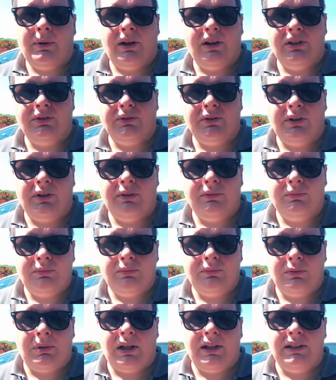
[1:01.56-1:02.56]
as well
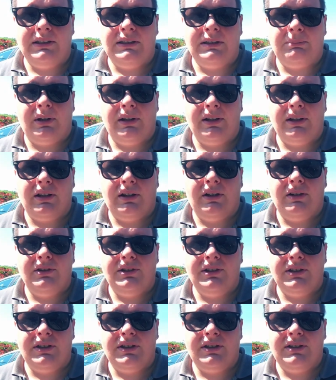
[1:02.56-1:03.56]
replace the brake
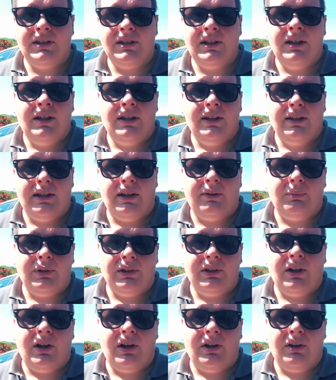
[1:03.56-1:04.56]
hoses, then we
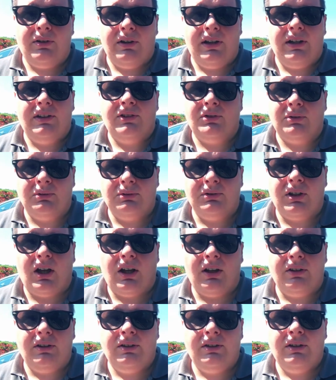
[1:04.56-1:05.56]
know it's all
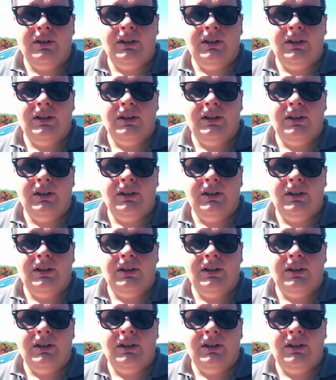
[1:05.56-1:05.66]
done.